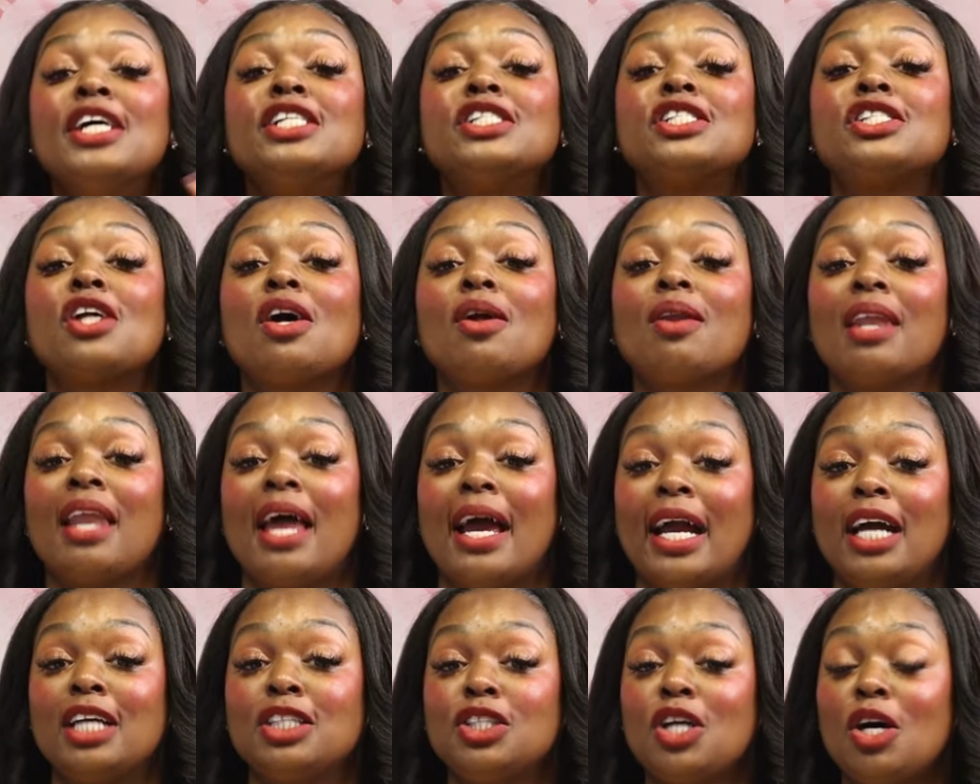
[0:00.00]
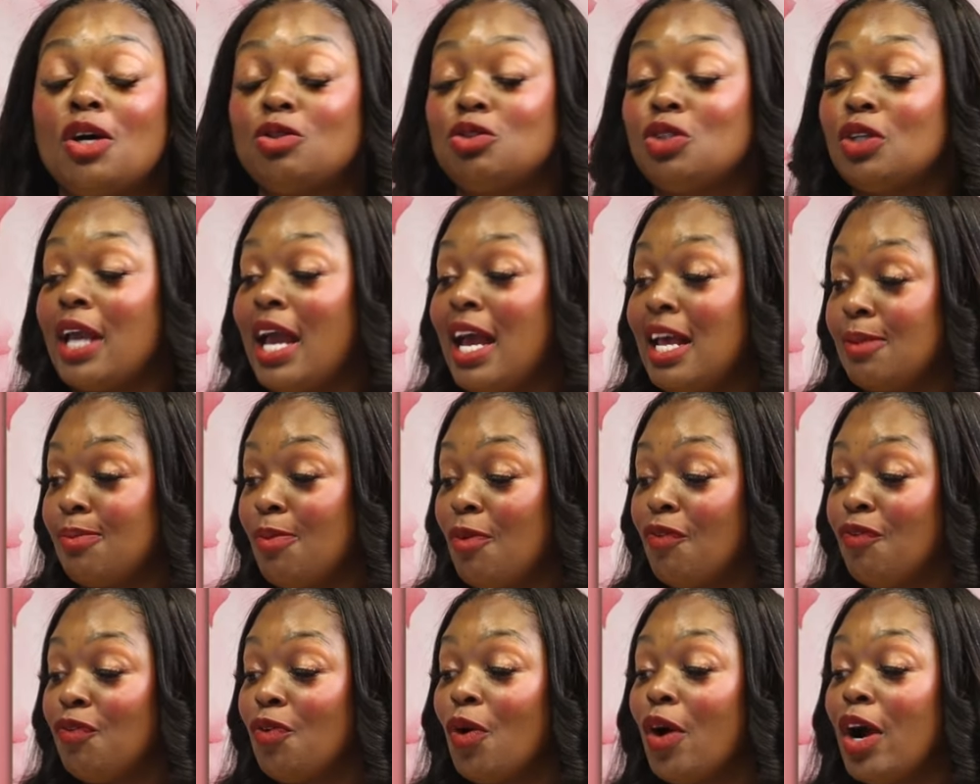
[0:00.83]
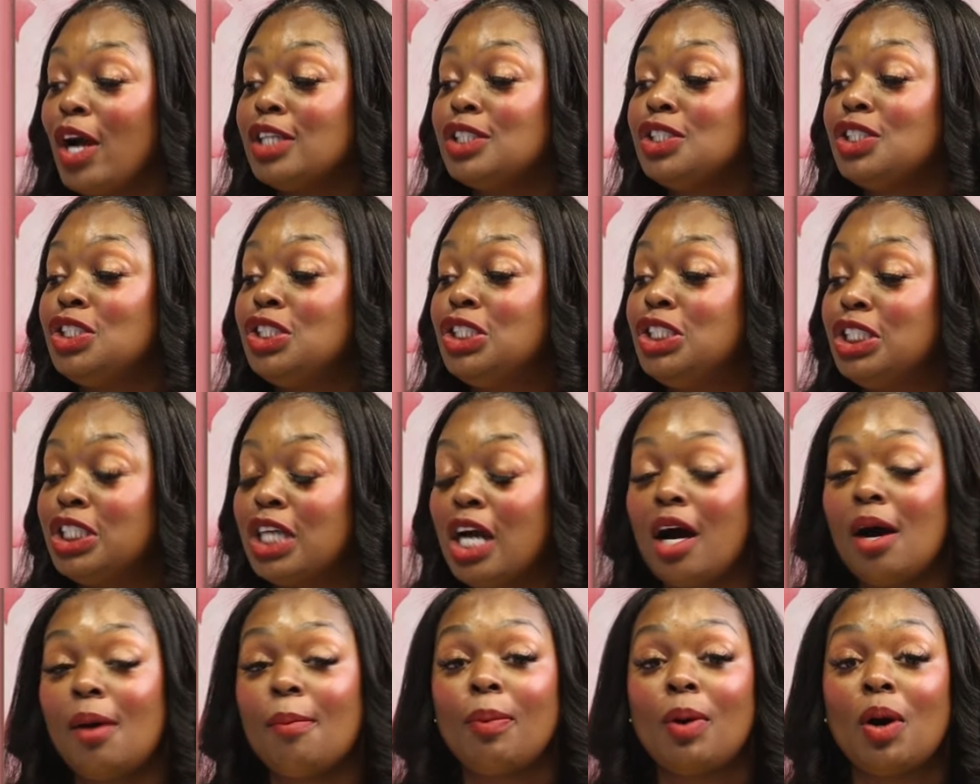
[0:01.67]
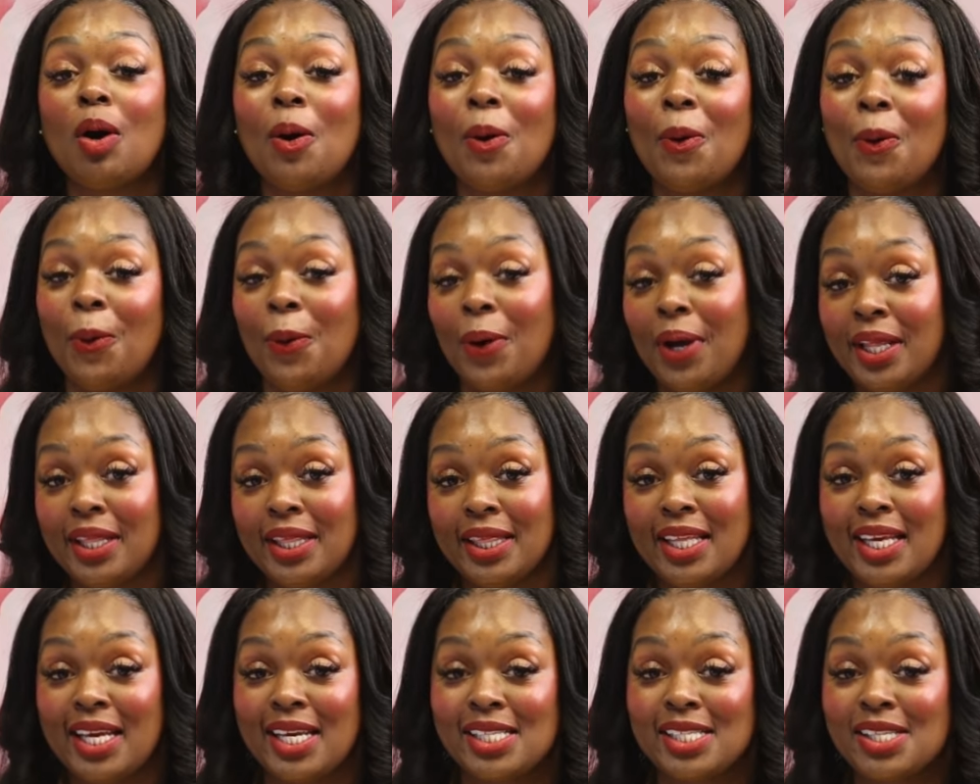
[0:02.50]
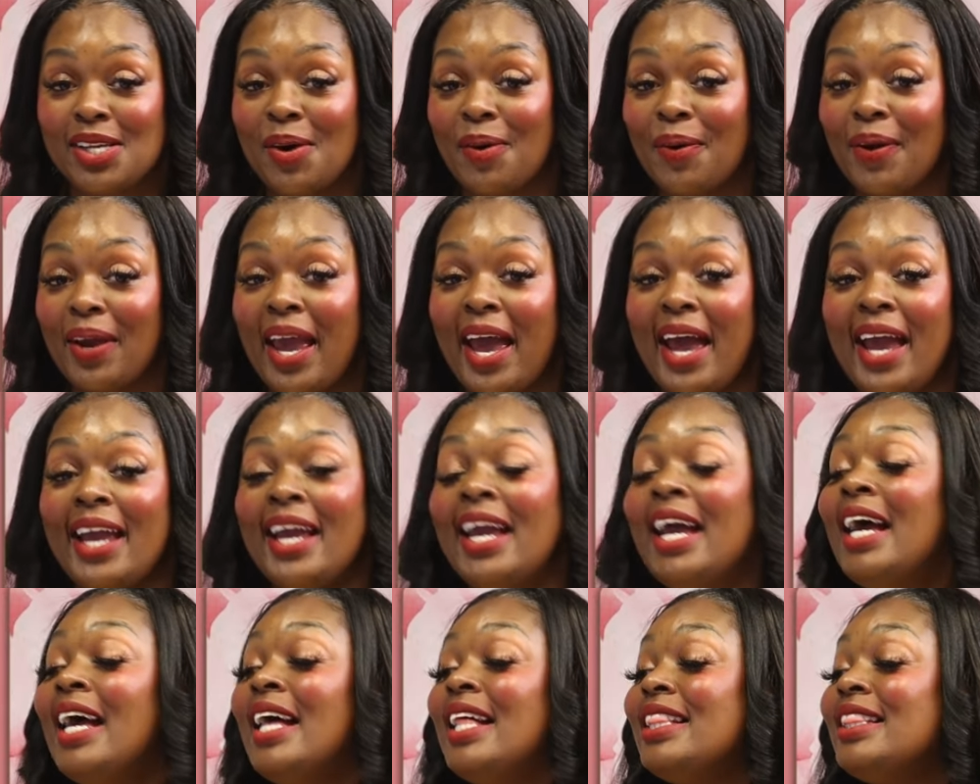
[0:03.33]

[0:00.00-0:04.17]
So like I told you guys before, jump on this, okay?